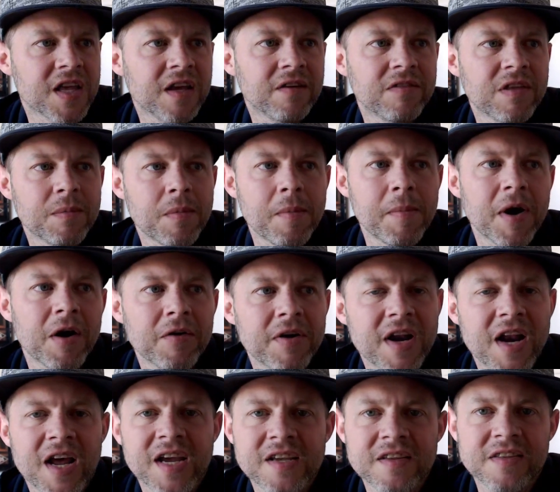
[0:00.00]
to give them about
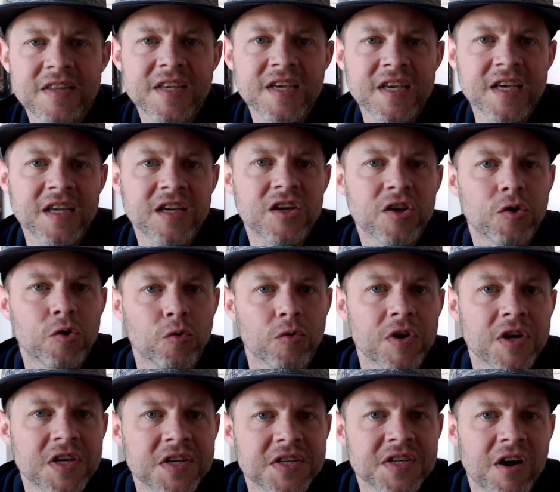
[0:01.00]
19
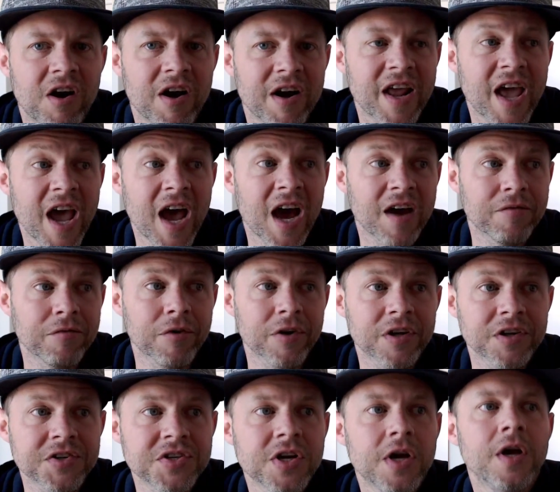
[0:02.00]
degrees on
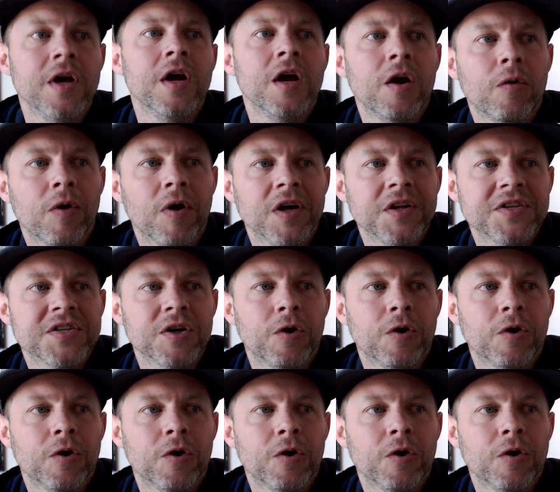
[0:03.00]
average, right?